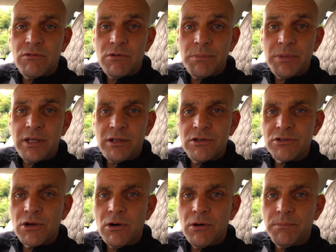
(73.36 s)
Rapide has
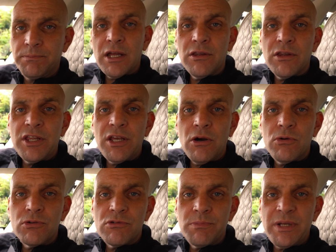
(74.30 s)
got. And the
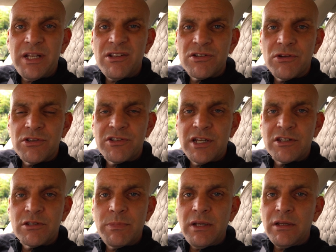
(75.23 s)
older Rapide has got the
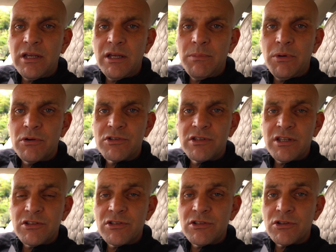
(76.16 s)
6-speed gearbox,
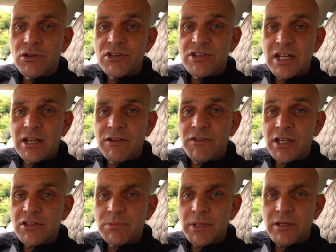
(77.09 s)
this has got the ZF
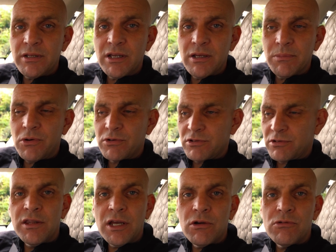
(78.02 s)
8-speed gearbox.
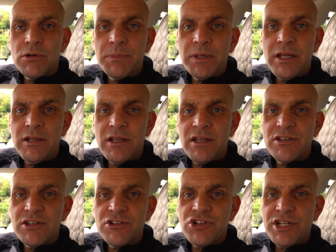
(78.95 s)
Now a Rapide
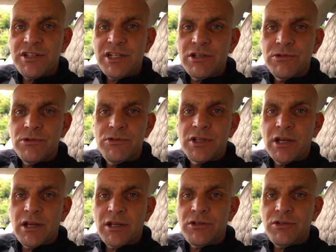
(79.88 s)
is a GT cruiser
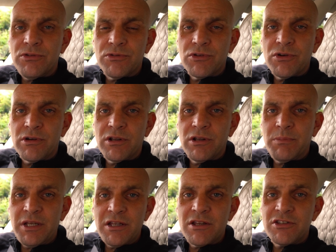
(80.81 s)
and you're not going to
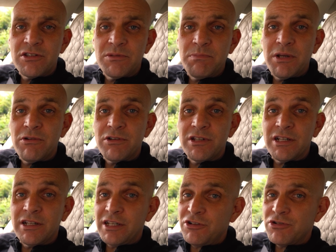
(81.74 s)
be
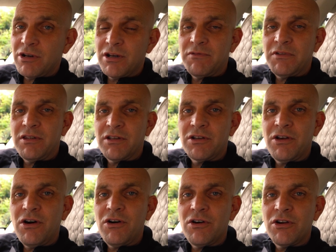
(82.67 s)
spiritedly driving the
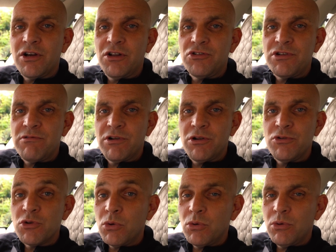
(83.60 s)
car on country
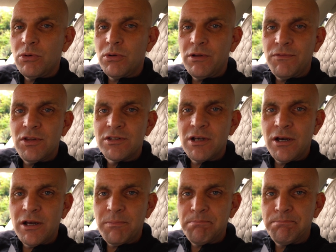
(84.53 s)
roads all of the
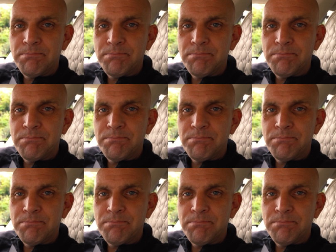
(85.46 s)
time.